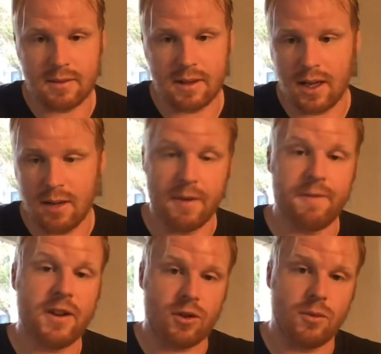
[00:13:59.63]

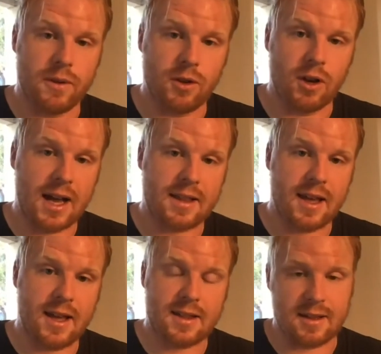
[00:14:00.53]
efficient with your
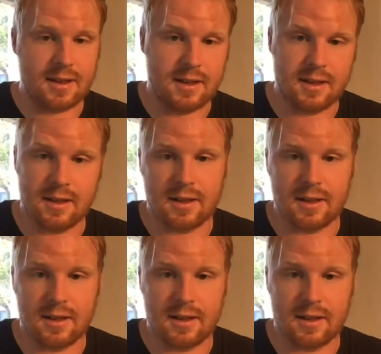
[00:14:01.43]
assets, and you